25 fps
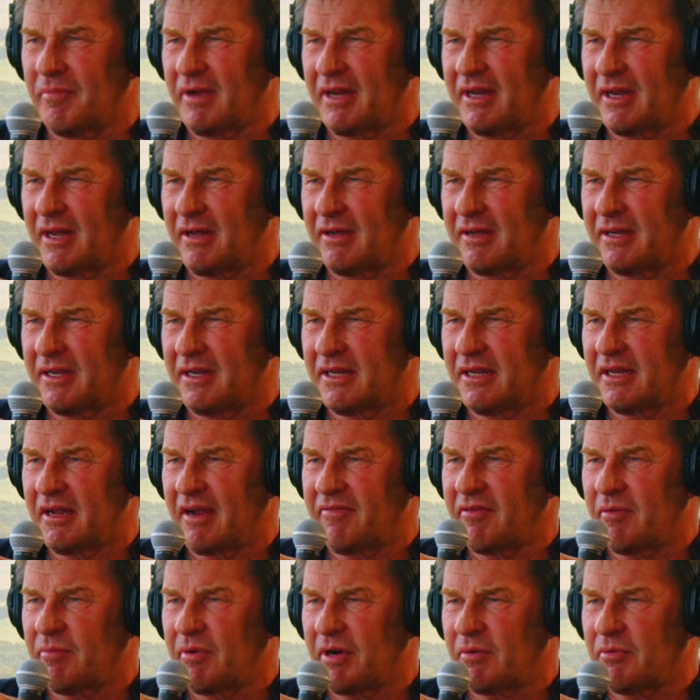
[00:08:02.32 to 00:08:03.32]
me,
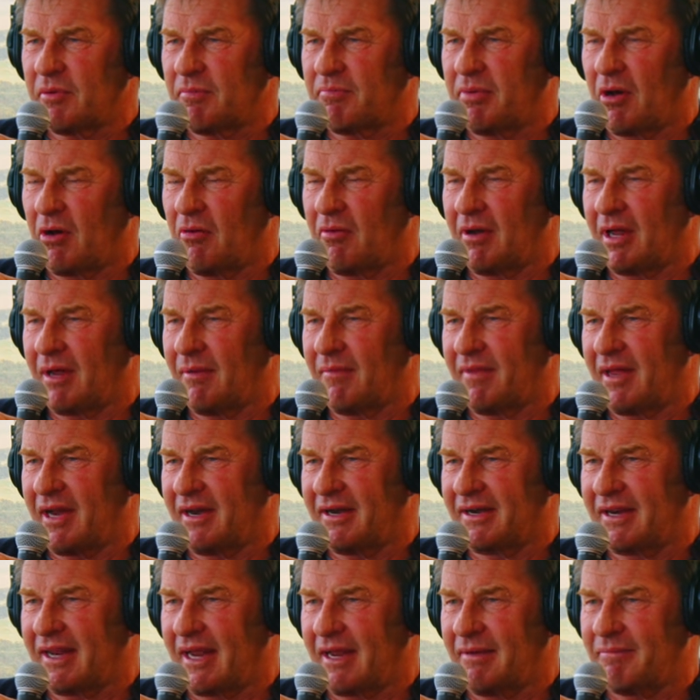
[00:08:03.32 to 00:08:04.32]
everybody would bowl up there
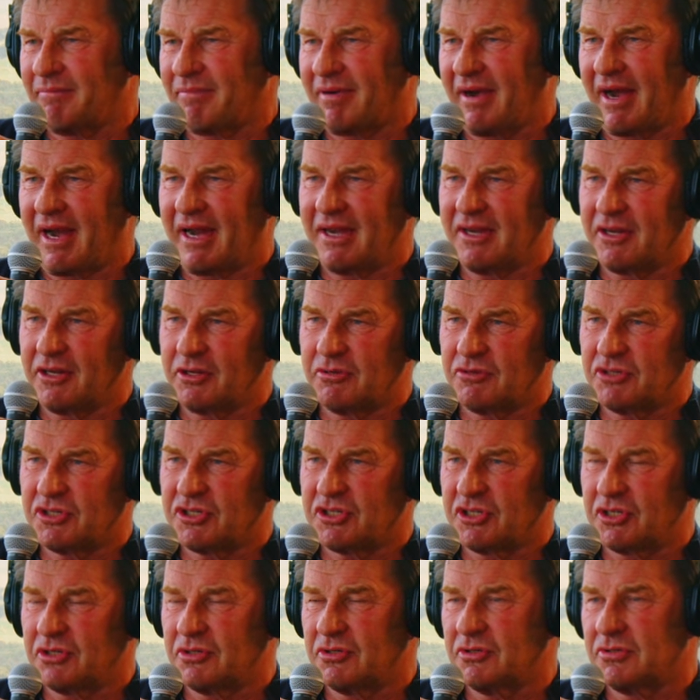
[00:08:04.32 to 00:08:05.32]
and get brand new
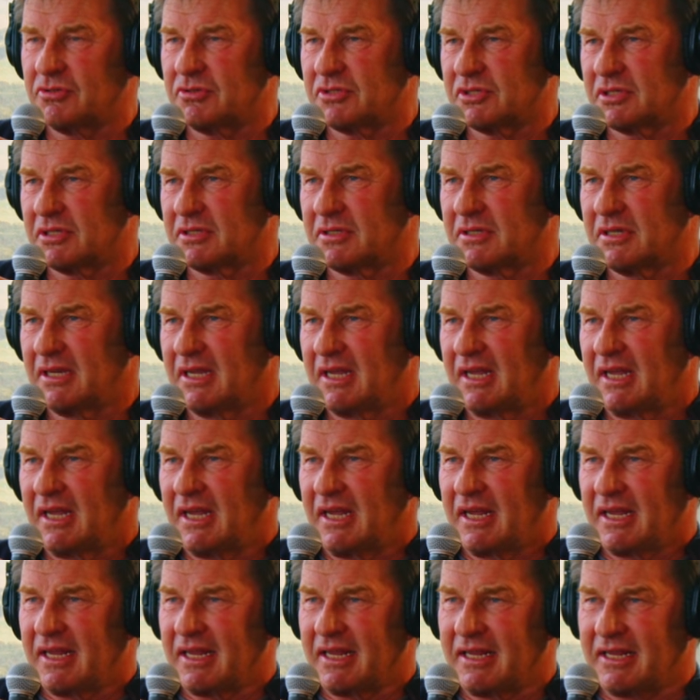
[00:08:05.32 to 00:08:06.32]
shoes and
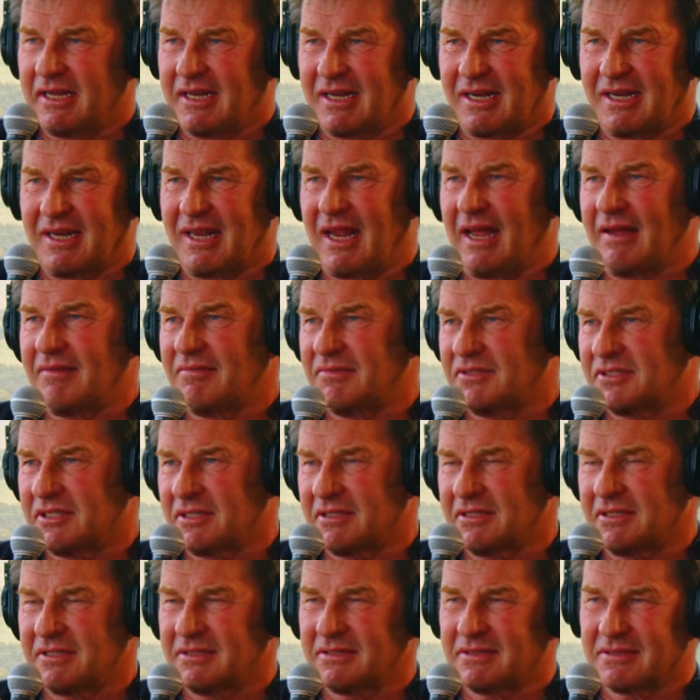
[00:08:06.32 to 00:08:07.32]
gloves
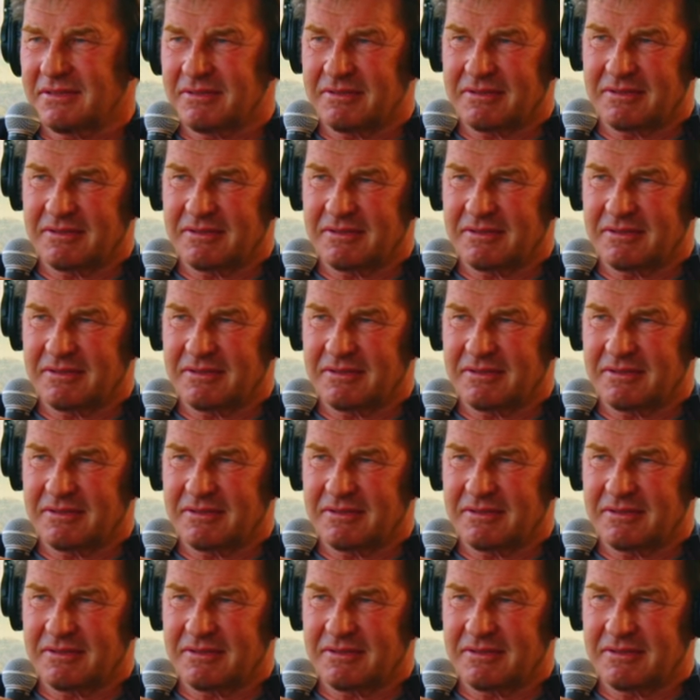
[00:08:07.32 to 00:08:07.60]
and